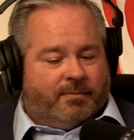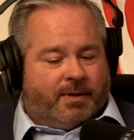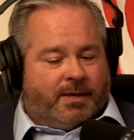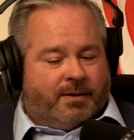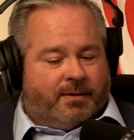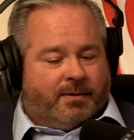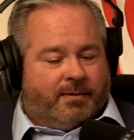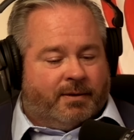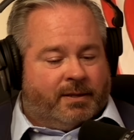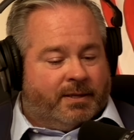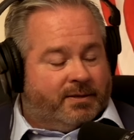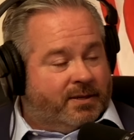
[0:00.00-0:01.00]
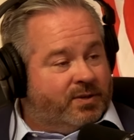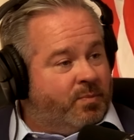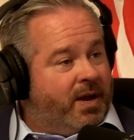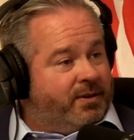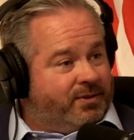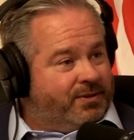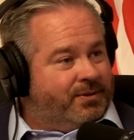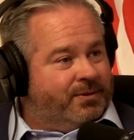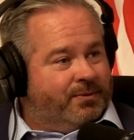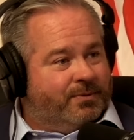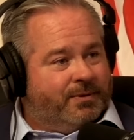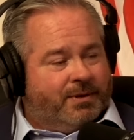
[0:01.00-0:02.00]
uh, at least as much
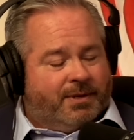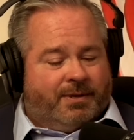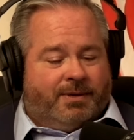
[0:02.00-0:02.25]
to mm-hmm.